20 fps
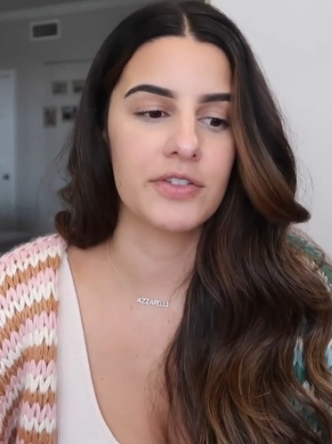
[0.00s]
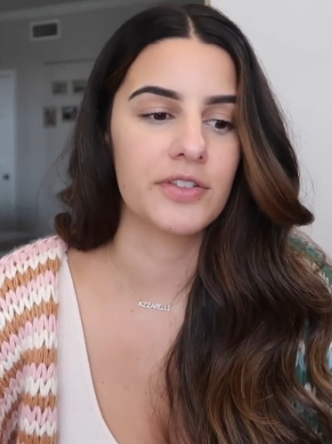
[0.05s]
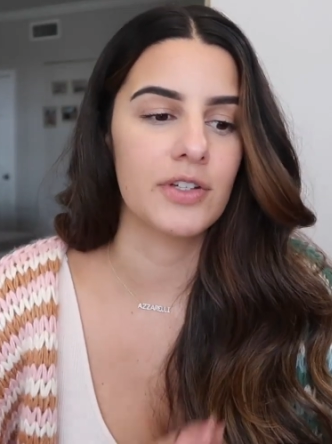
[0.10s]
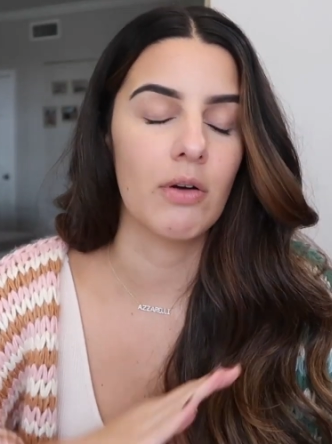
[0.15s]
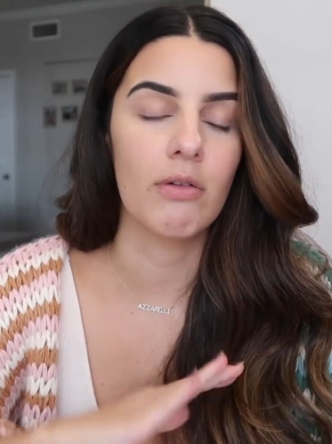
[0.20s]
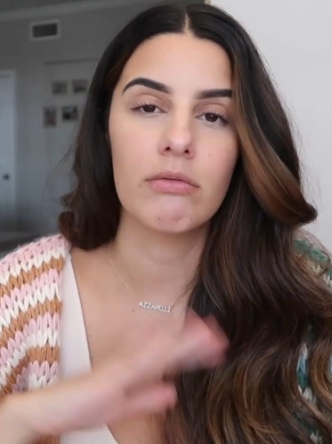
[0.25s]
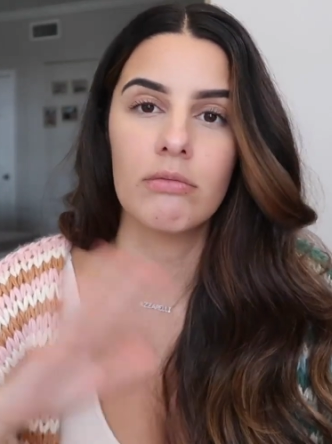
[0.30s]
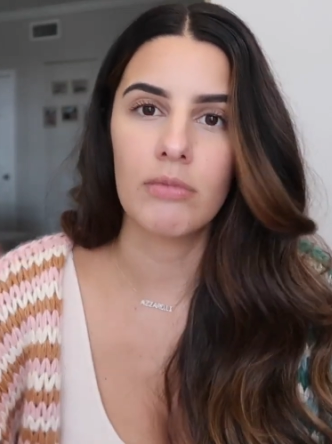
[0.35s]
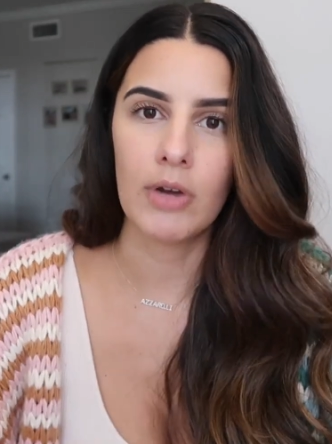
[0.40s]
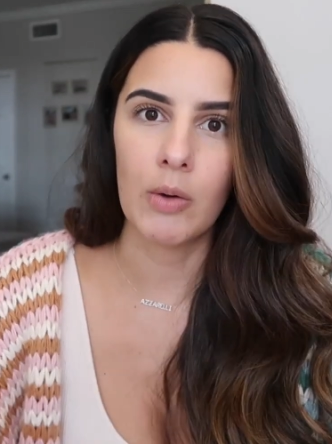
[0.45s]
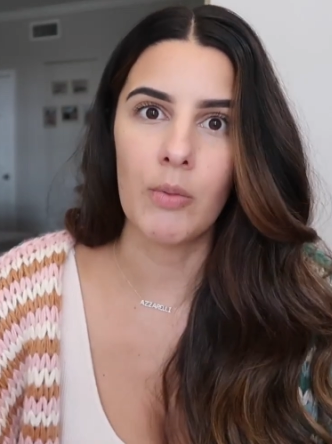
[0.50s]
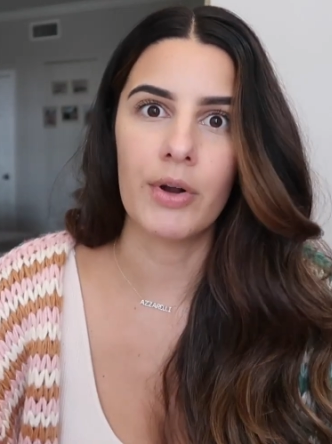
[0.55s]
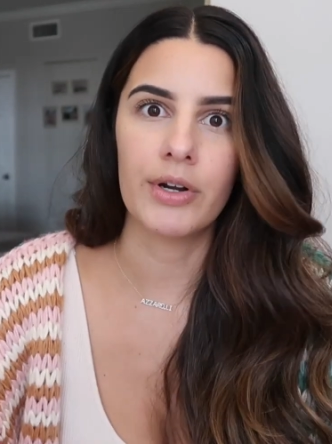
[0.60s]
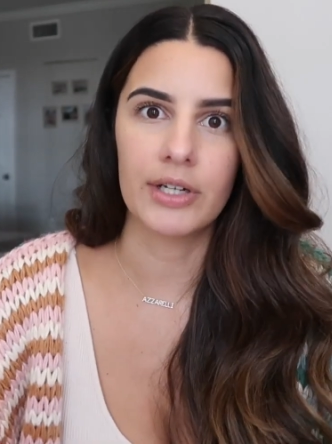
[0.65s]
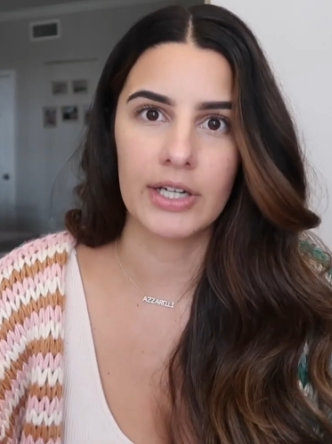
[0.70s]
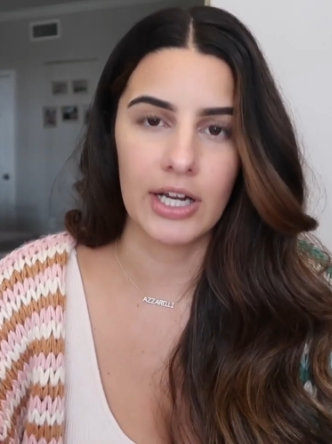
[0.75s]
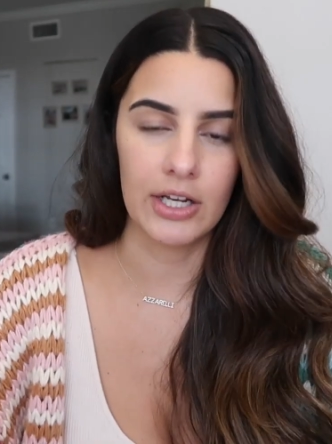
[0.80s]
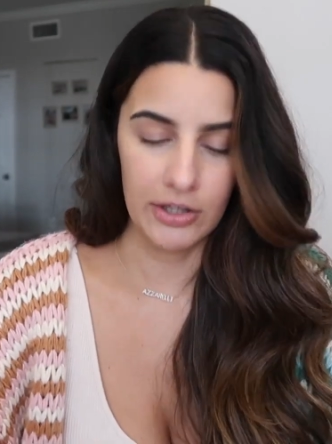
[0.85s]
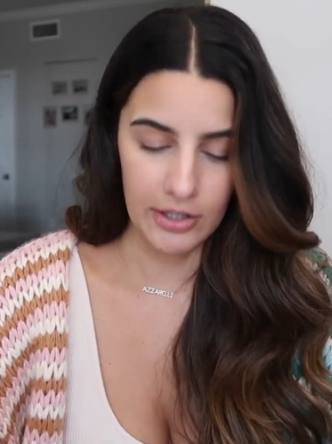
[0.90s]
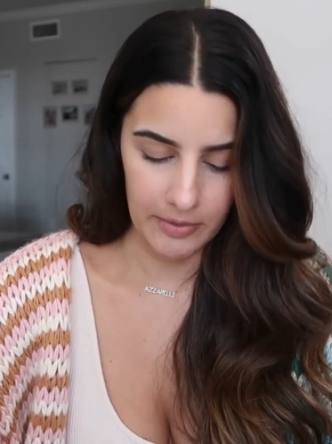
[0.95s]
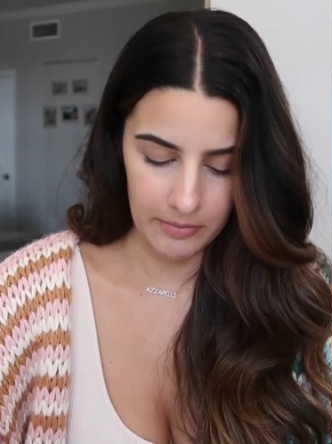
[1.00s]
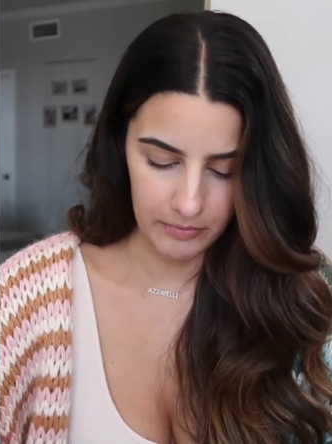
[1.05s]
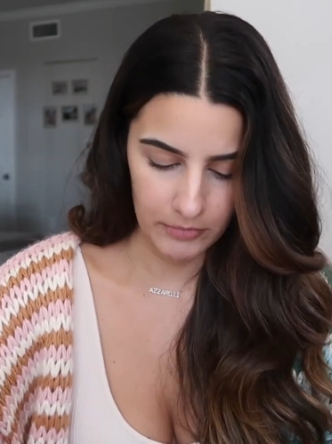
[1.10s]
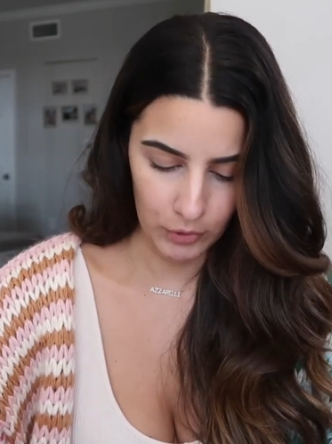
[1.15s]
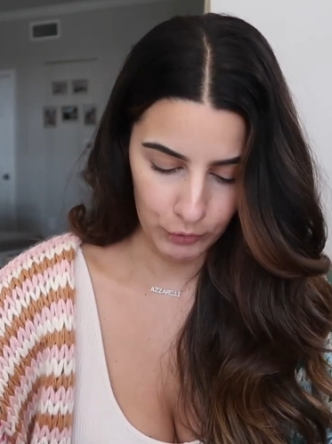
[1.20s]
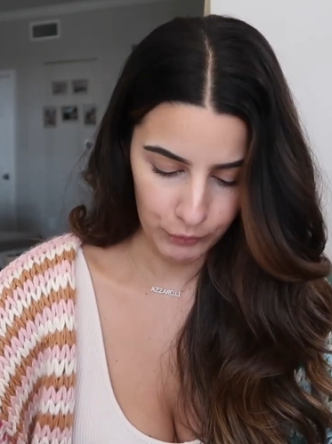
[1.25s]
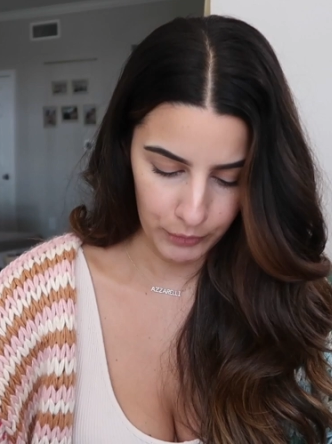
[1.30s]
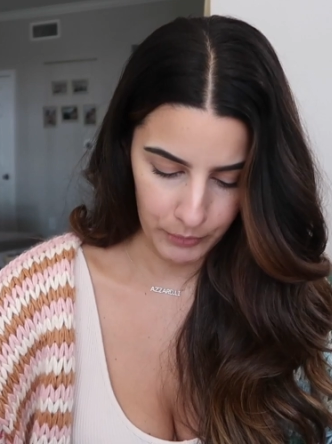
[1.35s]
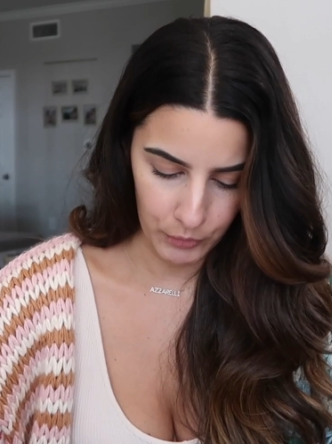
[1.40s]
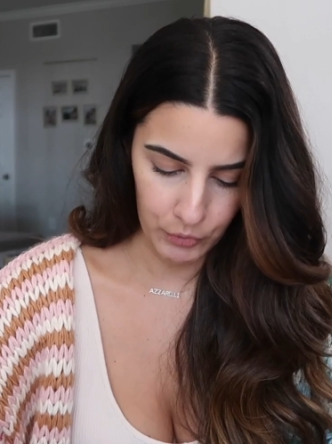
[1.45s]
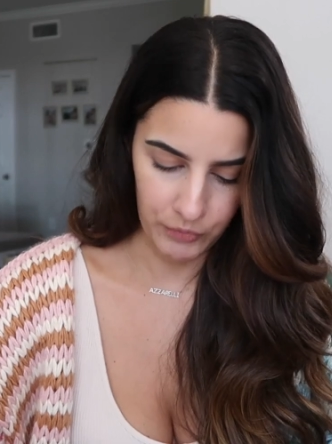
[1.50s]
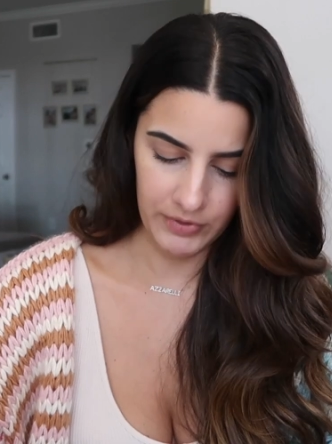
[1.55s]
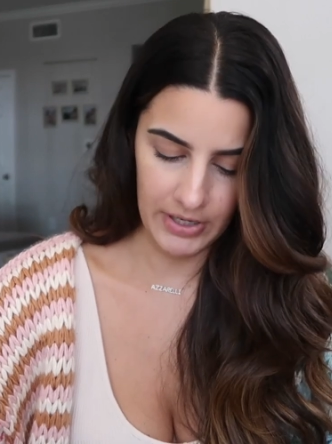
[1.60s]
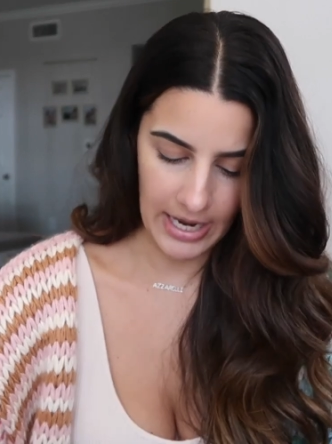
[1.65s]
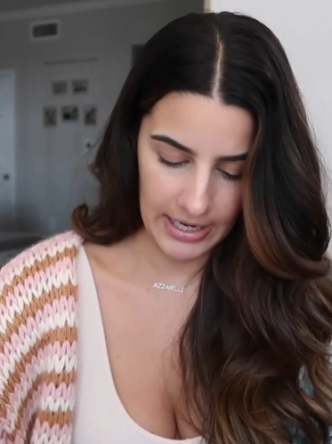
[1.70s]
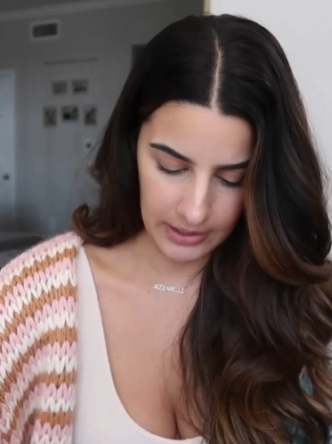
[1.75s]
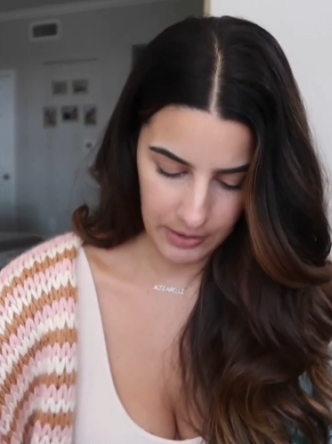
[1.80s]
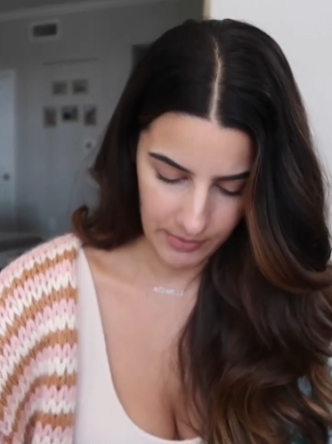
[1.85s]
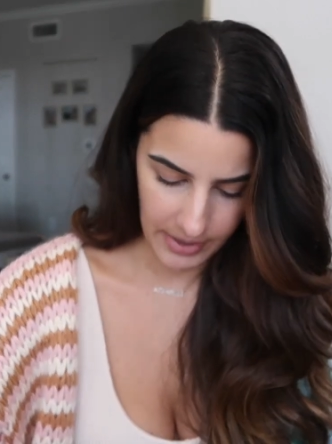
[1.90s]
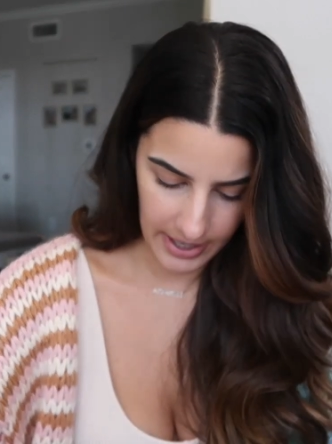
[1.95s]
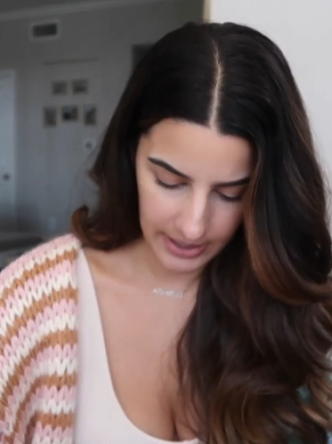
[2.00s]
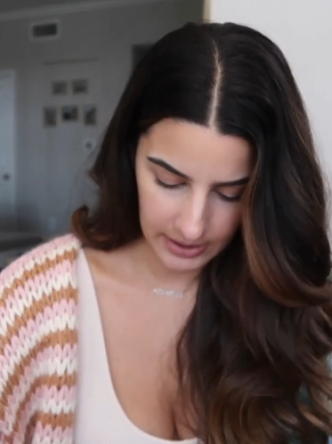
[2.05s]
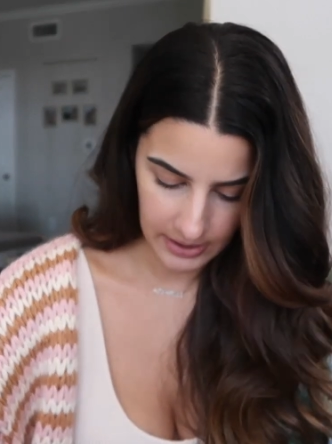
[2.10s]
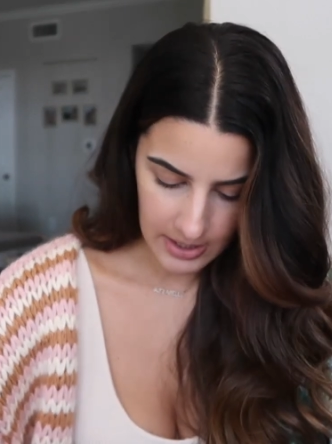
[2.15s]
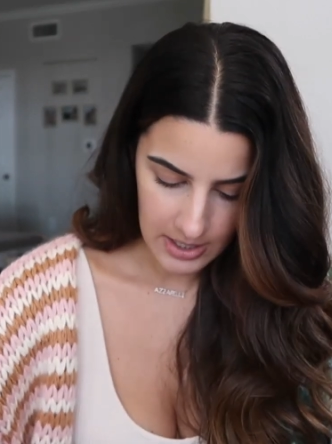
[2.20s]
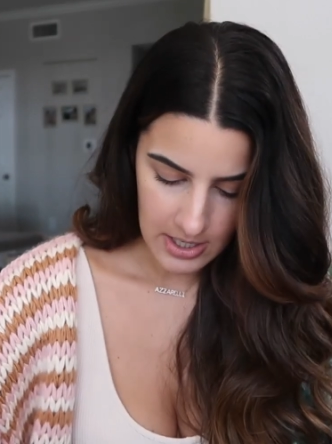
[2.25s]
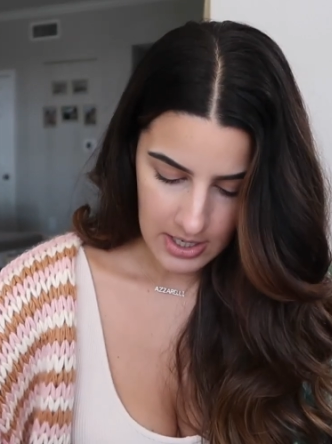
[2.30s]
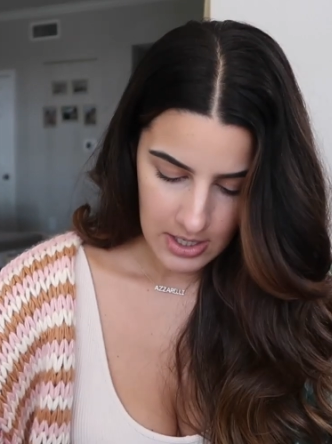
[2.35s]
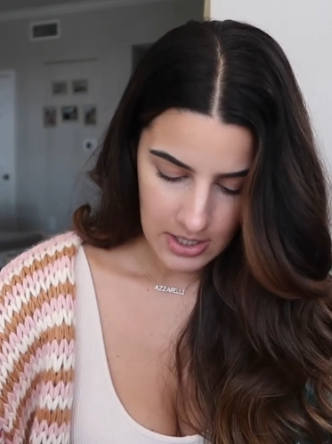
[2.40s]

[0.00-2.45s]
so I wanted to get them removed anyway.